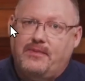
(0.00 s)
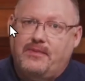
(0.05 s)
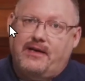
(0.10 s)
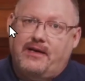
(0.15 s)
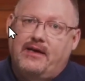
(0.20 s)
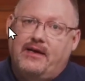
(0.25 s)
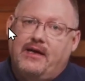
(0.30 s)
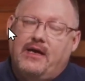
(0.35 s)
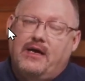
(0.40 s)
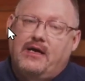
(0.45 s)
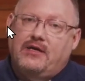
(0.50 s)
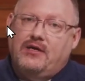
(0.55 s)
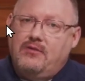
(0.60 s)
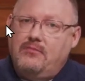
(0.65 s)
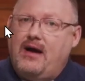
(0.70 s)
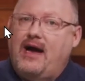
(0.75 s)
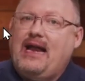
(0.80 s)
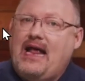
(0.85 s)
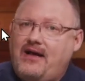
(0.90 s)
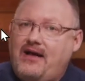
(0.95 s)
But you
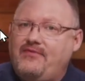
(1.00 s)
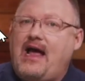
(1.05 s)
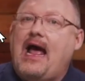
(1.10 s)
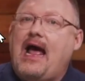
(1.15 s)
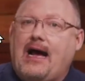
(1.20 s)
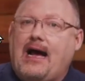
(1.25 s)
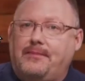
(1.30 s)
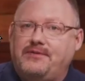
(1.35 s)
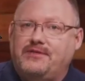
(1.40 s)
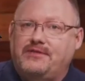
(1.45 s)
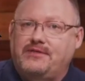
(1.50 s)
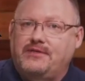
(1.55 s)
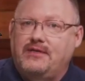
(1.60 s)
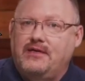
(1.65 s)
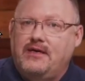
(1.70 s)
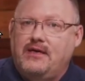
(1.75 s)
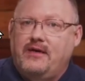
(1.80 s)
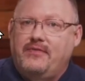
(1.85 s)
might have apps